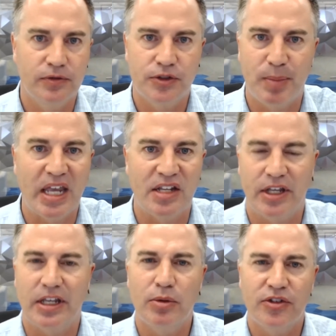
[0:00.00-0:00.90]
space.
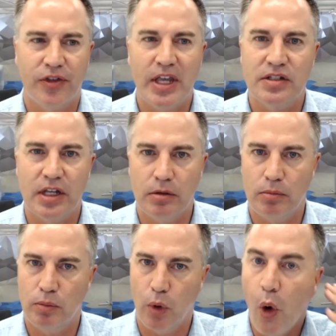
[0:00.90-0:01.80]
Like it was things that
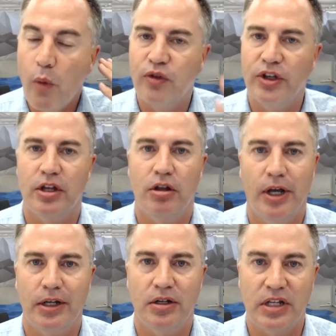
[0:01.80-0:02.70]
hopefully the
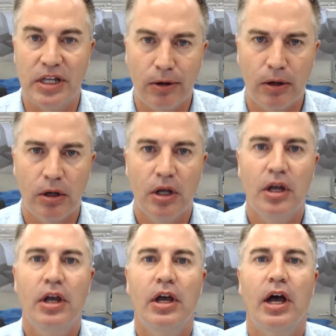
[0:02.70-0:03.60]
client could hear
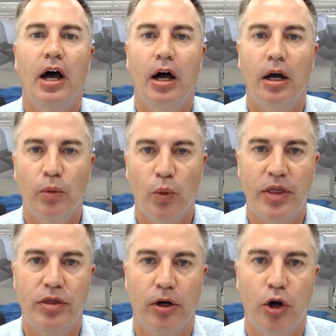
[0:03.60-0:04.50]
uh,
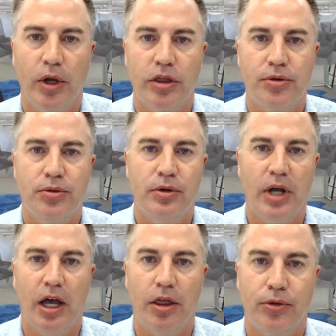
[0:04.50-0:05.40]
when they're going through
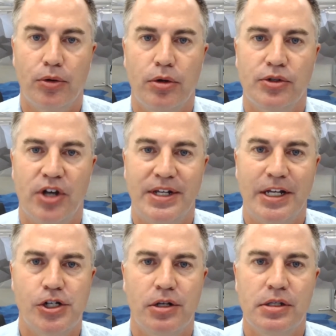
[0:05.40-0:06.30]
uh, through those
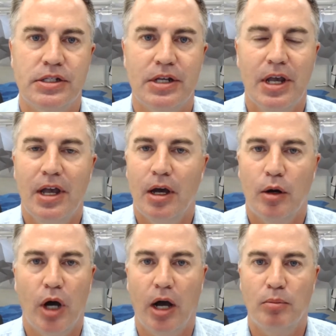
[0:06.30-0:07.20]
auditions.
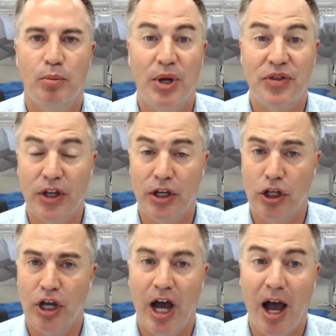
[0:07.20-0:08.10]
Um, but the
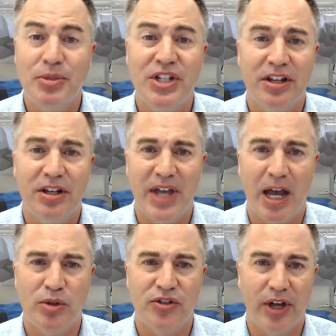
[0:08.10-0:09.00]
uptick of
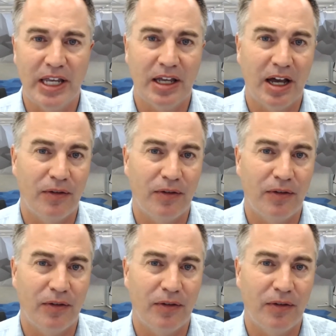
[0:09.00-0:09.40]
that was like a,